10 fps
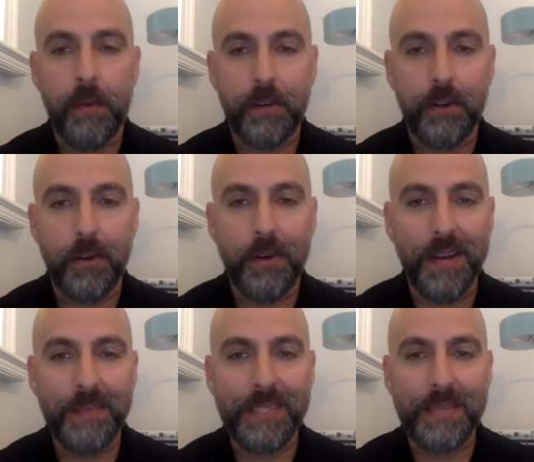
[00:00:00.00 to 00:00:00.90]
growing
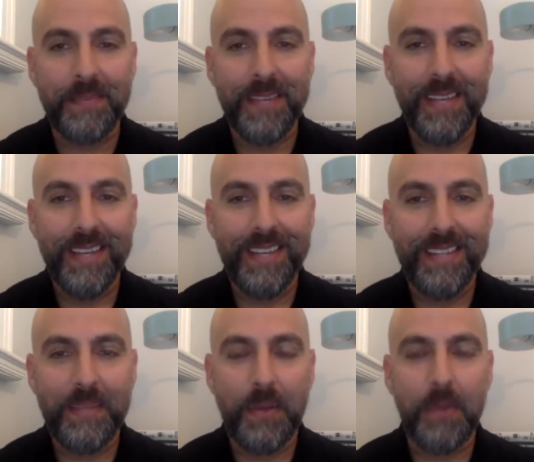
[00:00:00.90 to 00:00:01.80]
up, some
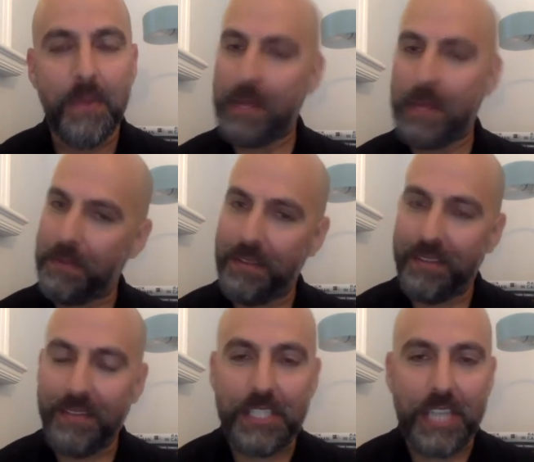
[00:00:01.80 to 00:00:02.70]
some older people
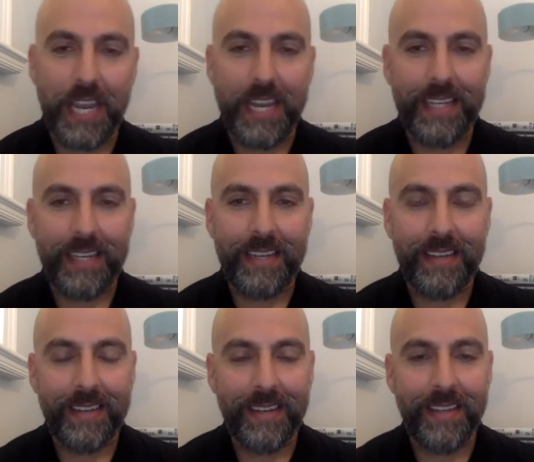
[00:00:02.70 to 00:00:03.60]
officiating, and
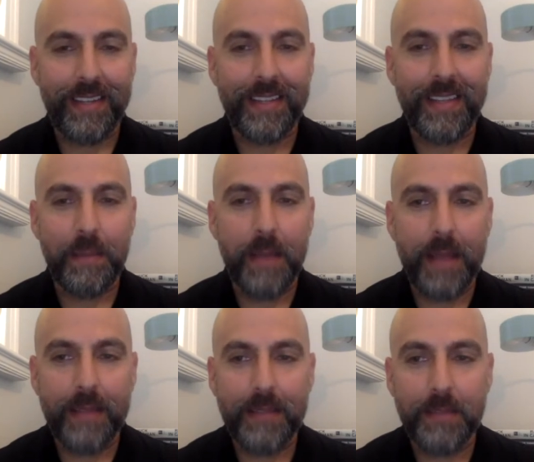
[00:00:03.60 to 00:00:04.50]
you know they did their
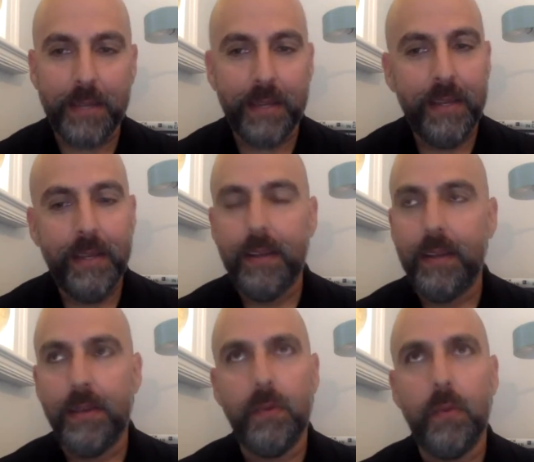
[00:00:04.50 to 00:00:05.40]
best. But
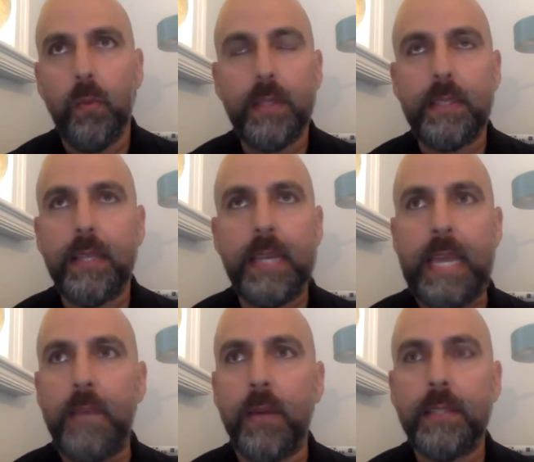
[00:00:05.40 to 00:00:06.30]
what's the
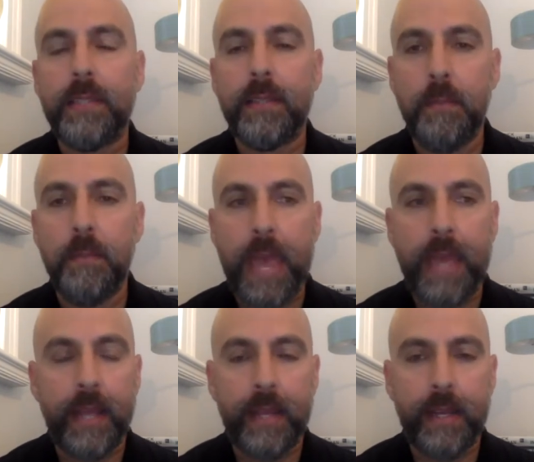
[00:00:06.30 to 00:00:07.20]
need? What's the
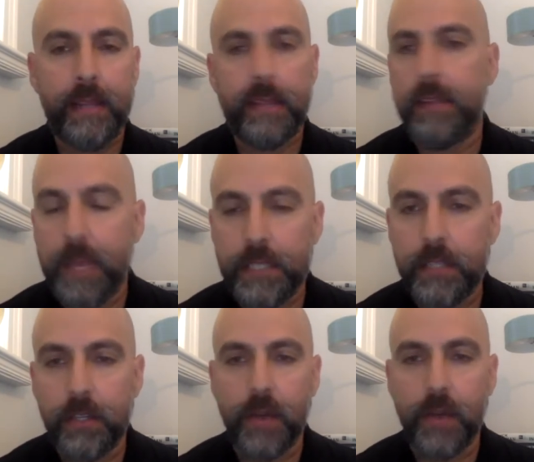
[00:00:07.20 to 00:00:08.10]
demand? I, you
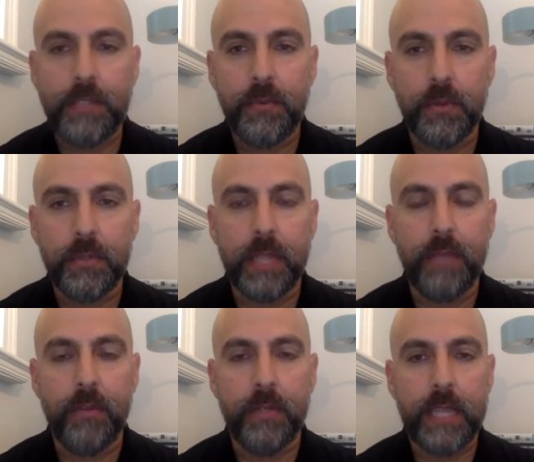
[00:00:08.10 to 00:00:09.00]
mentioned the grassroots
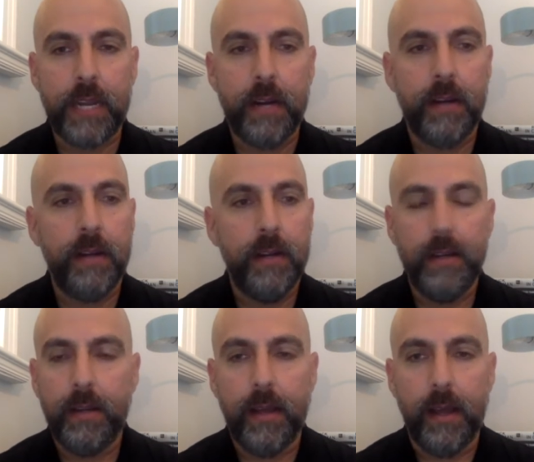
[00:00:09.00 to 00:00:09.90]
level. Is there
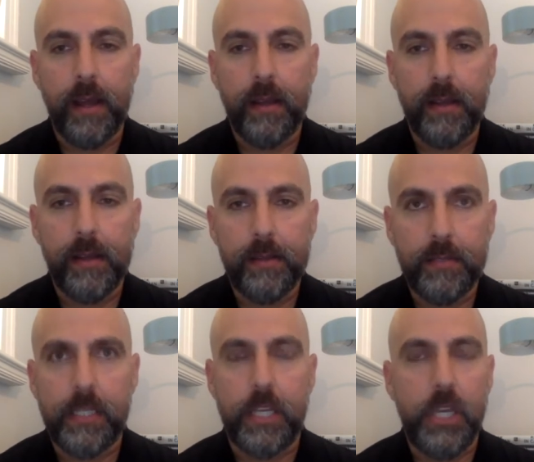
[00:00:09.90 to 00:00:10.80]
uh,
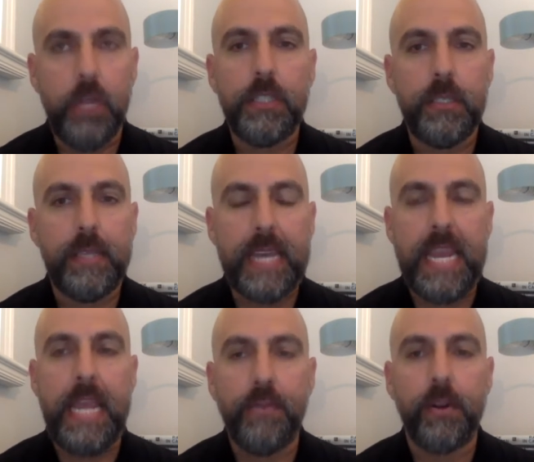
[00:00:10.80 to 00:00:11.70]
just a huge
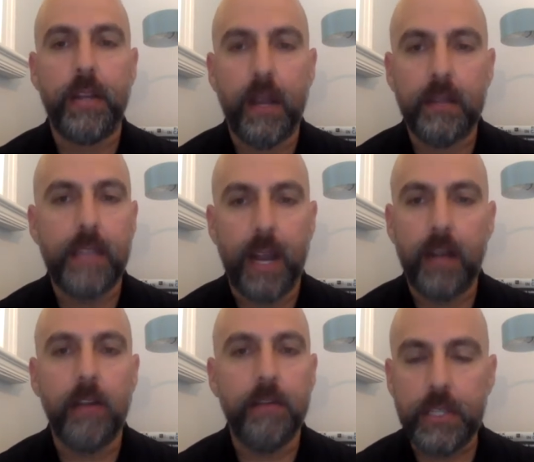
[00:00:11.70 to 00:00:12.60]
need for young
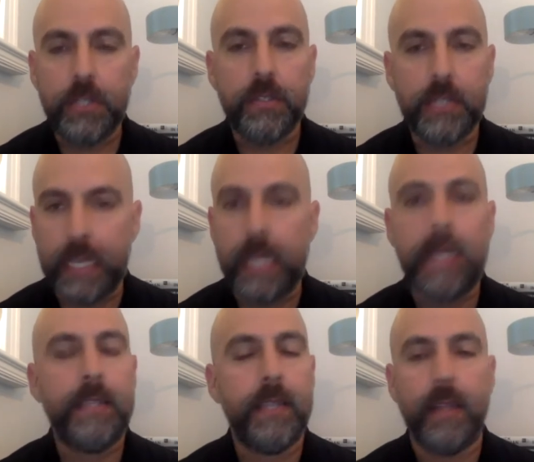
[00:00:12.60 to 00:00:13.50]
soccer officials to get
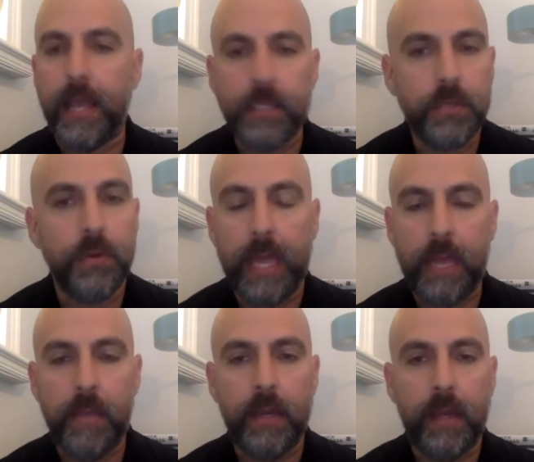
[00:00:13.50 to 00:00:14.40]
into the high school
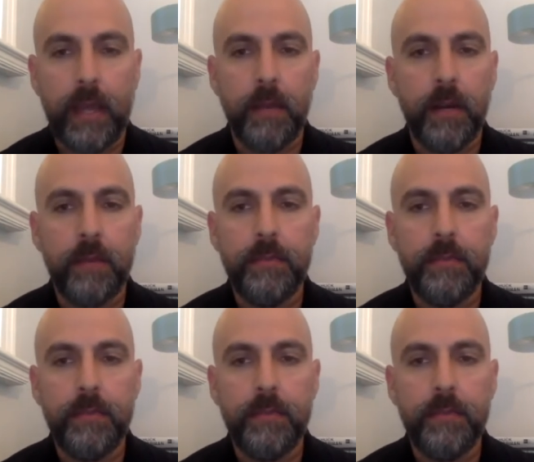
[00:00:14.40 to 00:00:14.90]
game and, and above?